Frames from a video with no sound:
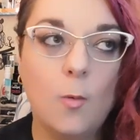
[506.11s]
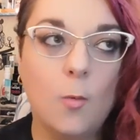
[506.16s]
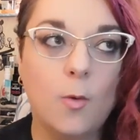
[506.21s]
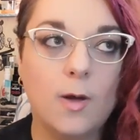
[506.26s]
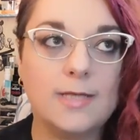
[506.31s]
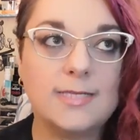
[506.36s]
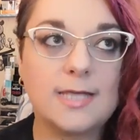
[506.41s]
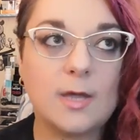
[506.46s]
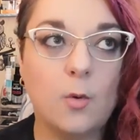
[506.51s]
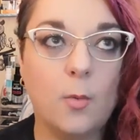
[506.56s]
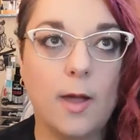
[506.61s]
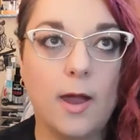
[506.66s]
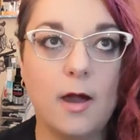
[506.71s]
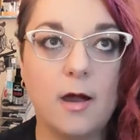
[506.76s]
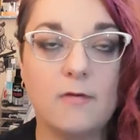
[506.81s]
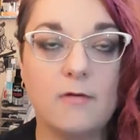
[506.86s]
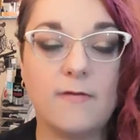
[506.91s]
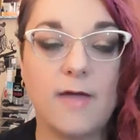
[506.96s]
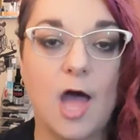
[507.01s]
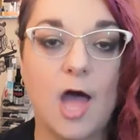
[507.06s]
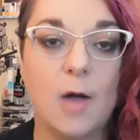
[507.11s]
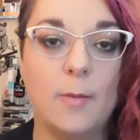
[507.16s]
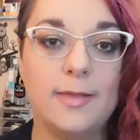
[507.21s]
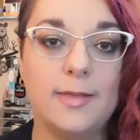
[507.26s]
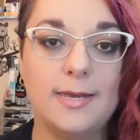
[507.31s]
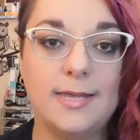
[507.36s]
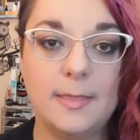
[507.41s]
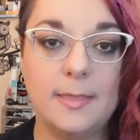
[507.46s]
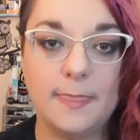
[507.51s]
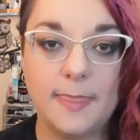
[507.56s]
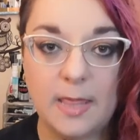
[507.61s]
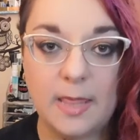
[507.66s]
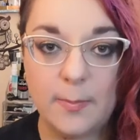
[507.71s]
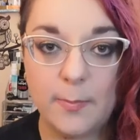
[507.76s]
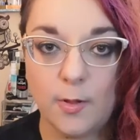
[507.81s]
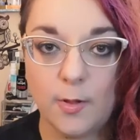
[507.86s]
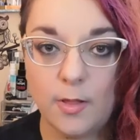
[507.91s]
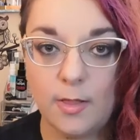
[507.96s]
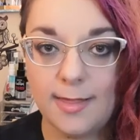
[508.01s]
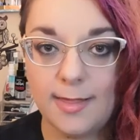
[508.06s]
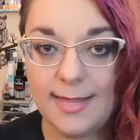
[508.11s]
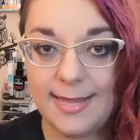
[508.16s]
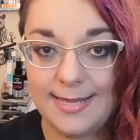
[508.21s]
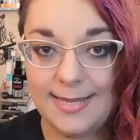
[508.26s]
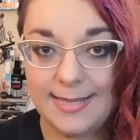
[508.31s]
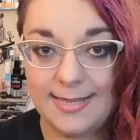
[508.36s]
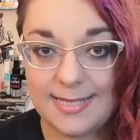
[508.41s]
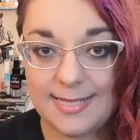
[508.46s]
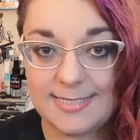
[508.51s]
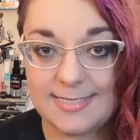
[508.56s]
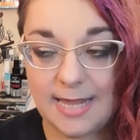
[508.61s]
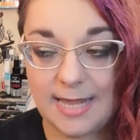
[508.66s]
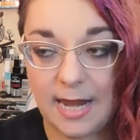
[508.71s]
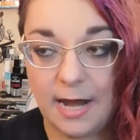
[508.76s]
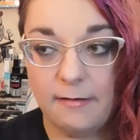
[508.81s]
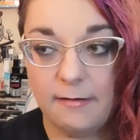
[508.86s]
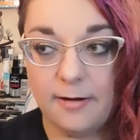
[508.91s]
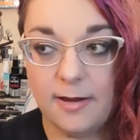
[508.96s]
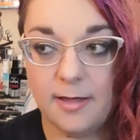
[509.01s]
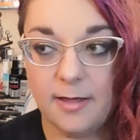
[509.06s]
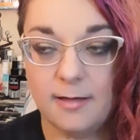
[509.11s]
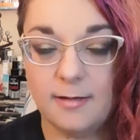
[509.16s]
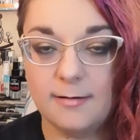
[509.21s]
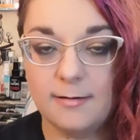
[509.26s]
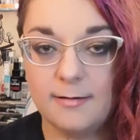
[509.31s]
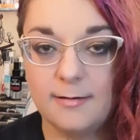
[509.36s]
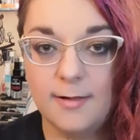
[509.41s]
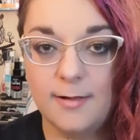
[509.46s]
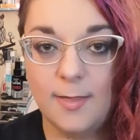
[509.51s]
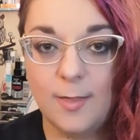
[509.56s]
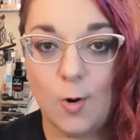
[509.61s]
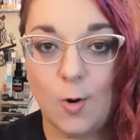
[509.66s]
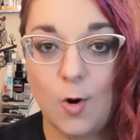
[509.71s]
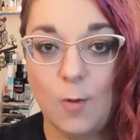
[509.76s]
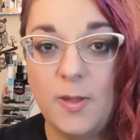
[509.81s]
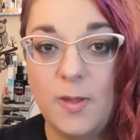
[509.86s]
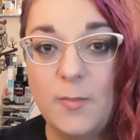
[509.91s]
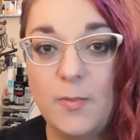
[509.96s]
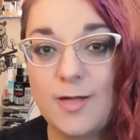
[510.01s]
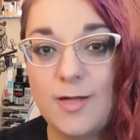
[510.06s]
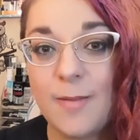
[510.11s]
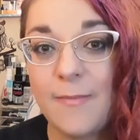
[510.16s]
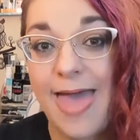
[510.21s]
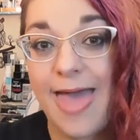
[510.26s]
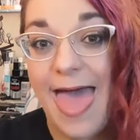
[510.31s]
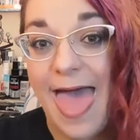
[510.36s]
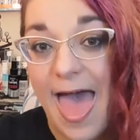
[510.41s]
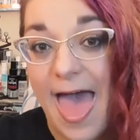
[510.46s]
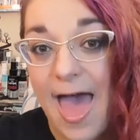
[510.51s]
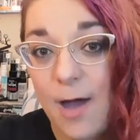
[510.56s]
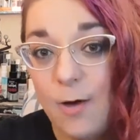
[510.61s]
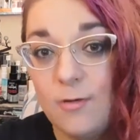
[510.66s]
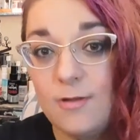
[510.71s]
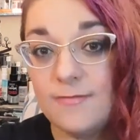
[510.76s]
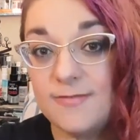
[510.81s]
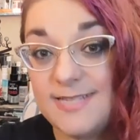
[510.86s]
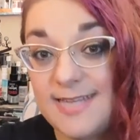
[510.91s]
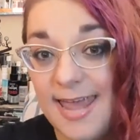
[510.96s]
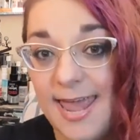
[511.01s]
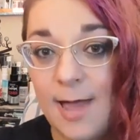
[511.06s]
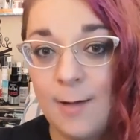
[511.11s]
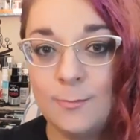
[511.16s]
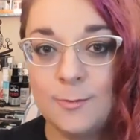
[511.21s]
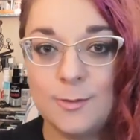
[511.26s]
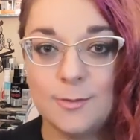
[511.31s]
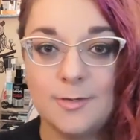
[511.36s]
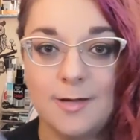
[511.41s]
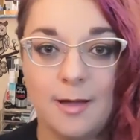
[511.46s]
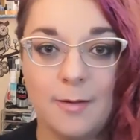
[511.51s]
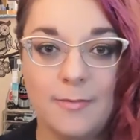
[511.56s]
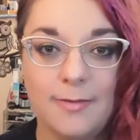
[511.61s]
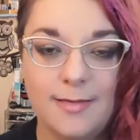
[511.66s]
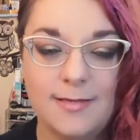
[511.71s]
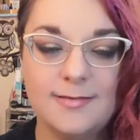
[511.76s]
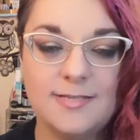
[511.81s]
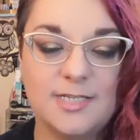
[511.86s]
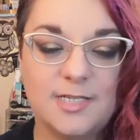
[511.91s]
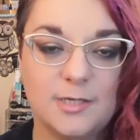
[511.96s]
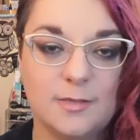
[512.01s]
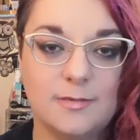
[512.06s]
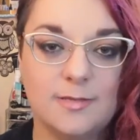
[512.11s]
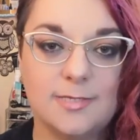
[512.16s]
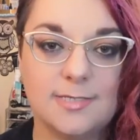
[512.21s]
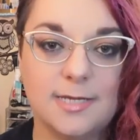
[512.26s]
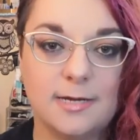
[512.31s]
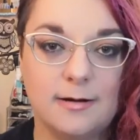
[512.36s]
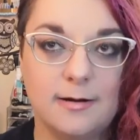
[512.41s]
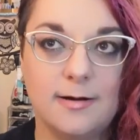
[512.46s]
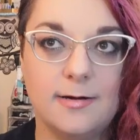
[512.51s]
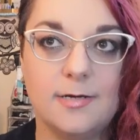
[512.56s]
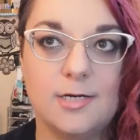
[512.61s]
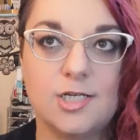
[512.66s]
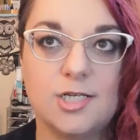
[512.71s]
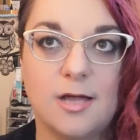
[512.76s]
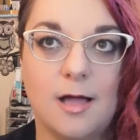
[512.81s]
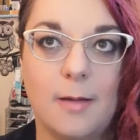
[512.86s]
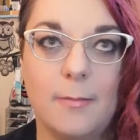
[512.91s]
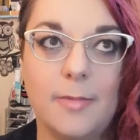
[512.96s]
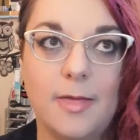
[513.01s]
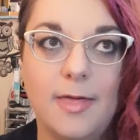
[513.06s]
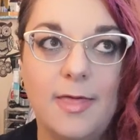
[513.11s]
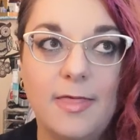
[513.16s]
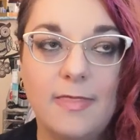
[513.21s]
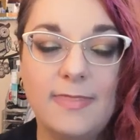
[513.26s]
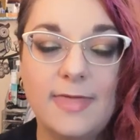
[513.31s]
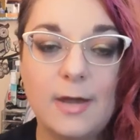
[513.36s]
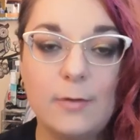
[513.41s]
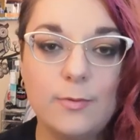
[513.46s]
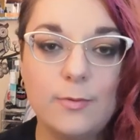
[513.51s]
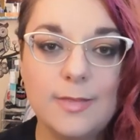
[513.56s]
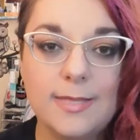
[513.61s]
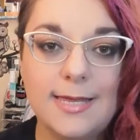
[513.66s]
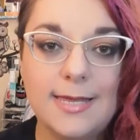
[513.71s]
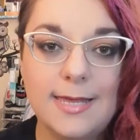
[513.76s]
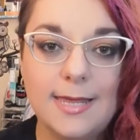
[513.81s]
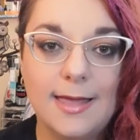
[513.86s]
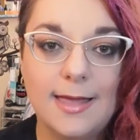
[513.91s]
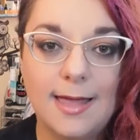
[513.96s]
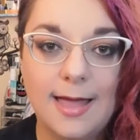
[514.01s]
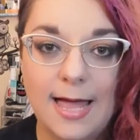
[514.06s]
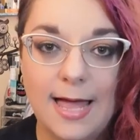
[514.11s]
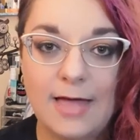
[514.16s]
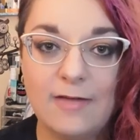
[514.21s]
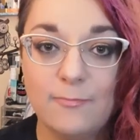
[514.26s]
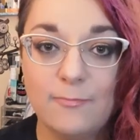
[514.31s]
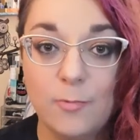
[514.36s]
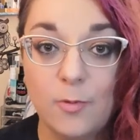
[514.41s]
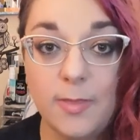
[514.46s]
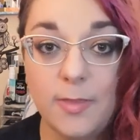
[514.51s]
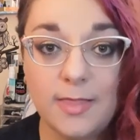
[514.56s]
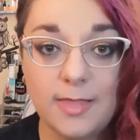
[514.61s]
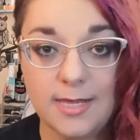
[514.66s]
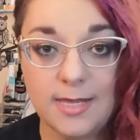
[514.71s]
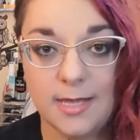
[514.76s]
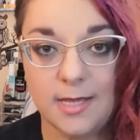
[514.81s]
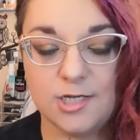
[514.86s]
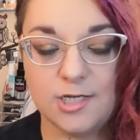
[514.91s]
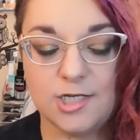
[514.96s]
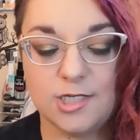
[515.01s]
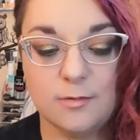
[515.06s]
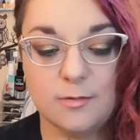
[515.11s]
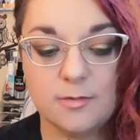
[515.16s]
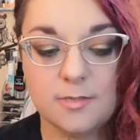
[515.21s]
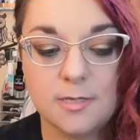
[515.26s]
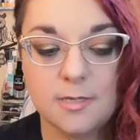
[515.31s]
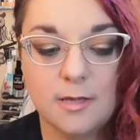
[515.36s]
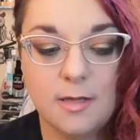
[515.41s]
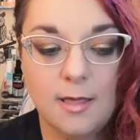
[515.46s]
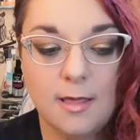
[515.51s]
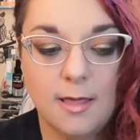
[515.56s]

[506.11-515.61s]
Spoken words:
was aware of how many people in this area, or people come out of town to come into this area to shop, that really have mobility issues.